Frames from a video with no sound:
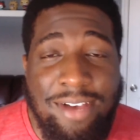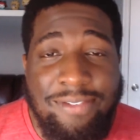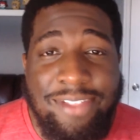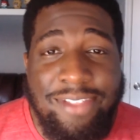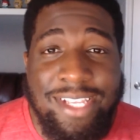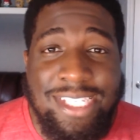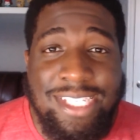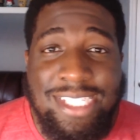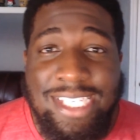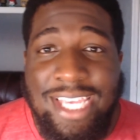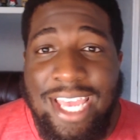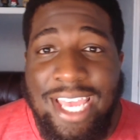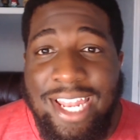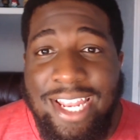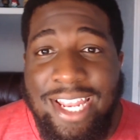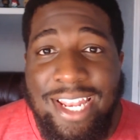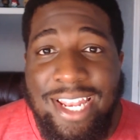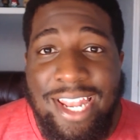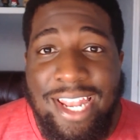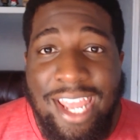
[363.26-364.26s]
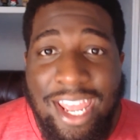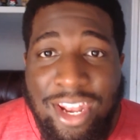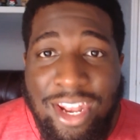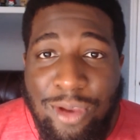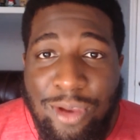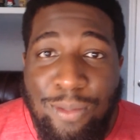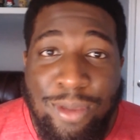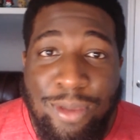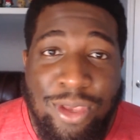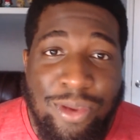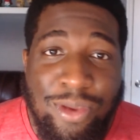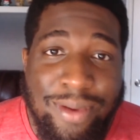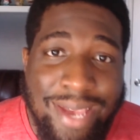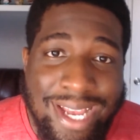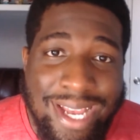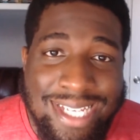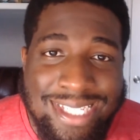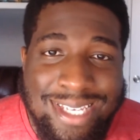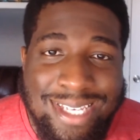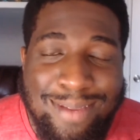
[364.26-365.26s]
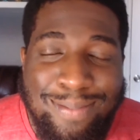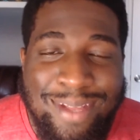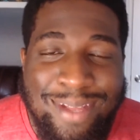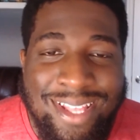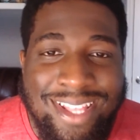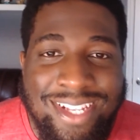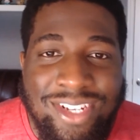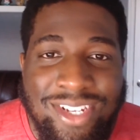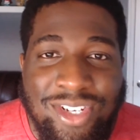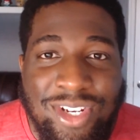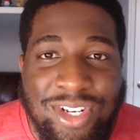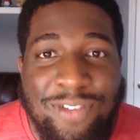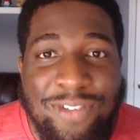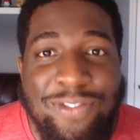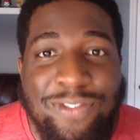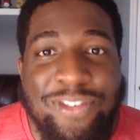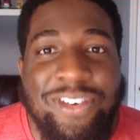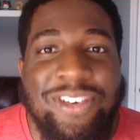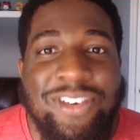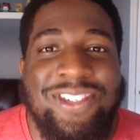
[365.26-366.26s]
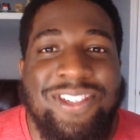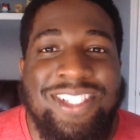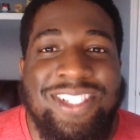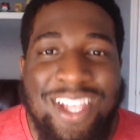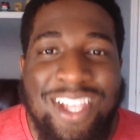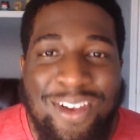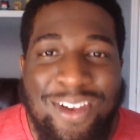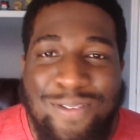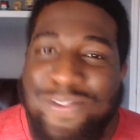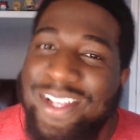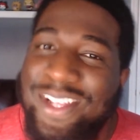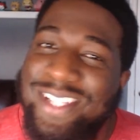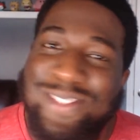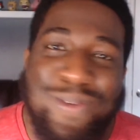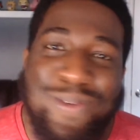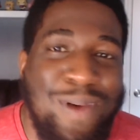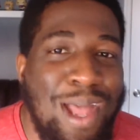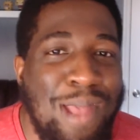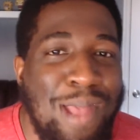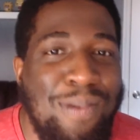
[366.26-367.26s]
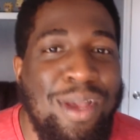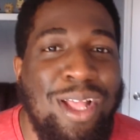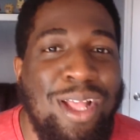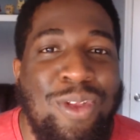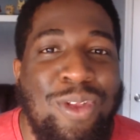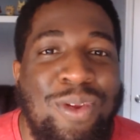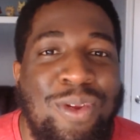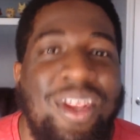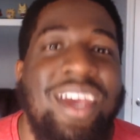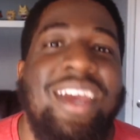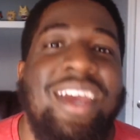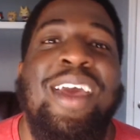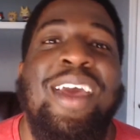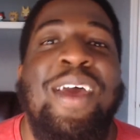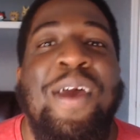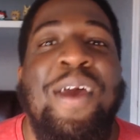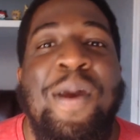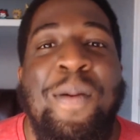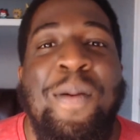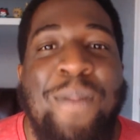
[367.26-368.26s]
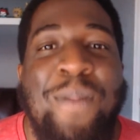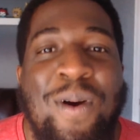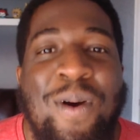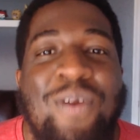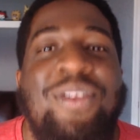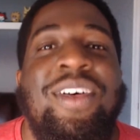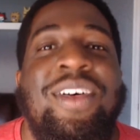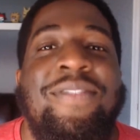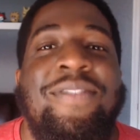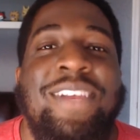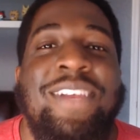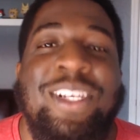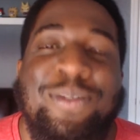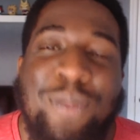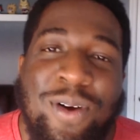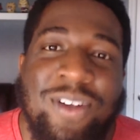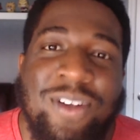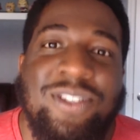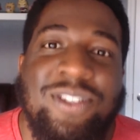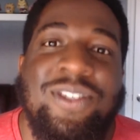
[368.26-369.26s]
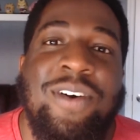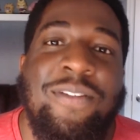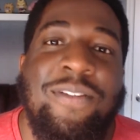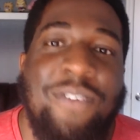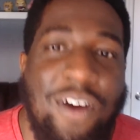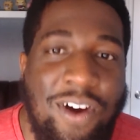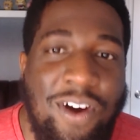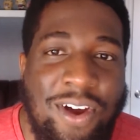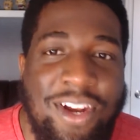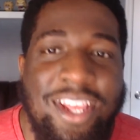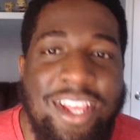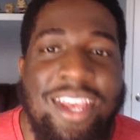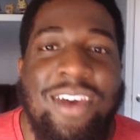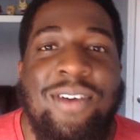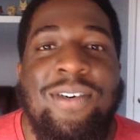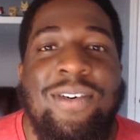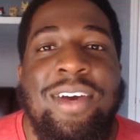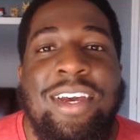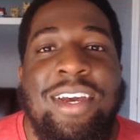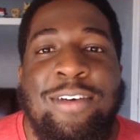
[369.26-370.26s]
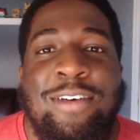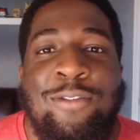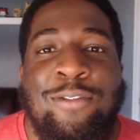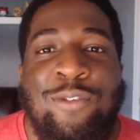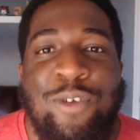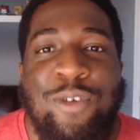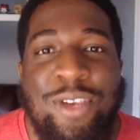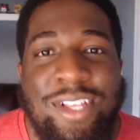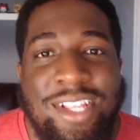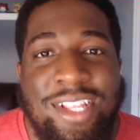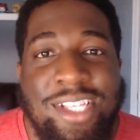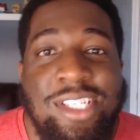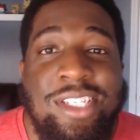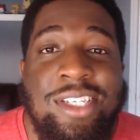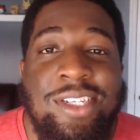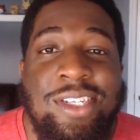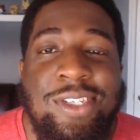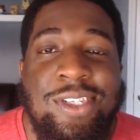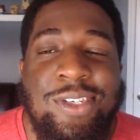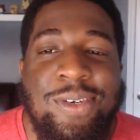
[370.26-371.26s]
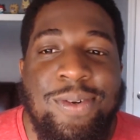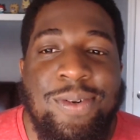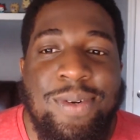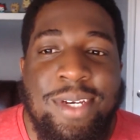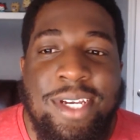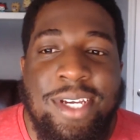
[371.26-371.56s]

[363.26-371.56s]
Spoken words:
of this Yeti Nano, but you guys can be the judge for yourself. That's why I'm including both of these parts of audio for you to listen to.